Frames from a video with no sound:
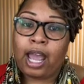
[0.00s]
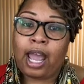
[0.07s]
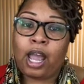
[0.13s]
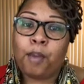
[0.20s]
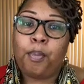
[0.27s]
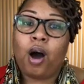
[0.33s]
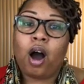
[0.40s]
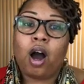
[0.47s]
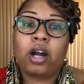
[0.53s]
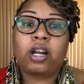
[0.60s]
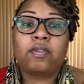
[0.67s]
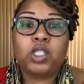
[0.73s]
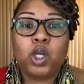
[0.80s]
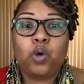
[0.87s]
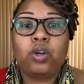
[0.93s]
And
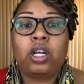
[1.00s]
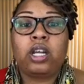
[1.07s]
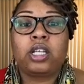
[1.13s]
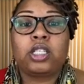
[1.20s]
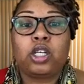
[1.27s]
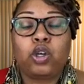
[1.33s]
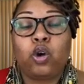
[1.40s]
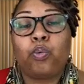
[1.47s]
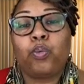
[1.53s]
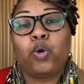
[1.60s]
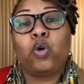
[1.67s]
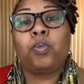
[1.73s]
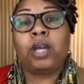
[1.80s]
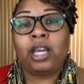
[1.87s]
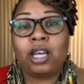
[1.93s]
part of tuning into your
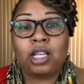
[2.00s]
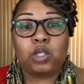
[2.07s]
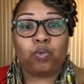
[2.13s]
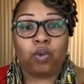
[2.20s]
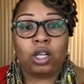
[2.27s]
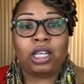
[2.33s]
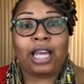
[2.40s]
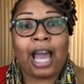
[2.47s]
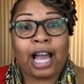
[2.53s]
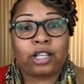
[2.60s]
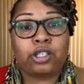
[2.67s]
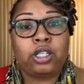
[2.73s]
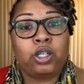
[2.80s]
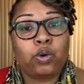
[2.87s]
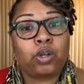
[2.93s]
womb is really
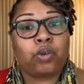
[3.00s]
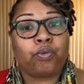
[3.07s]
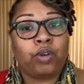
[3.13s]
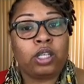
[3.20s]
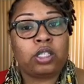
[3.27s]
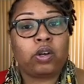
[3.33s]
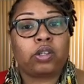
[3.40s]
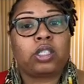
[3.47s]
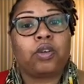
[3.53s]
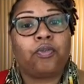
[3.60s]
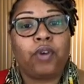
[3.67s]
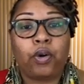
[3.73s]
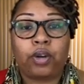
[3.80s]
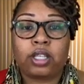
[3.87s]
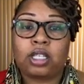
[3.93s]
actually doing the research to
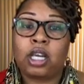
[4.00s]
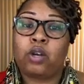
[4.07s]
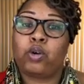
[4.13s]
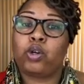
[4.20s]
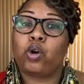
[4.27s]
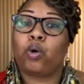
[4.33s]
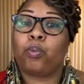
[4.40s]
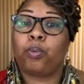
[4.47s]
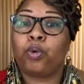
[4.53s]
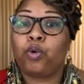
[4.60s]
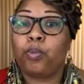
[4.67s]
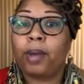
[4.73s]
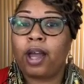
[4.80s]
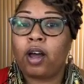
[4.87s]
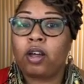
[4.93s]
focus in on your
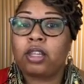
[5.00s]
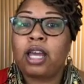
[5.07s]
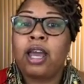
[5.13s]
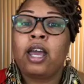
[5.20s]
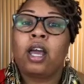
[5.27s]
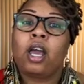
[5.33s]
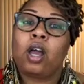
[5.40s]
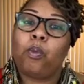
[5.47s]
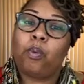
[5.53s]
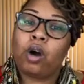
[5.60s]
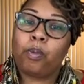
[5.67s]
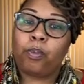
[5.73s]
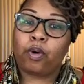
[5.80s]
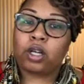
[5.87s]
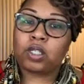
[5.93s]
womb health and
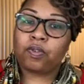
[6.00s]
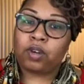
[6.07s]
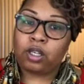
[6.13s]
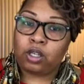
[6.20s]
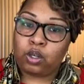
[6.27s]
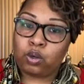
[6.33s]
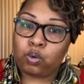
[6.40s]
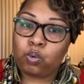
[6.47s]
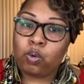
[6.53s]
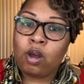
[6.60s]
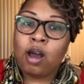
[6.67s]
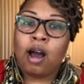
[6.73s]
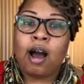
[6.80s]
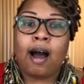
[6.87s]
what works for you.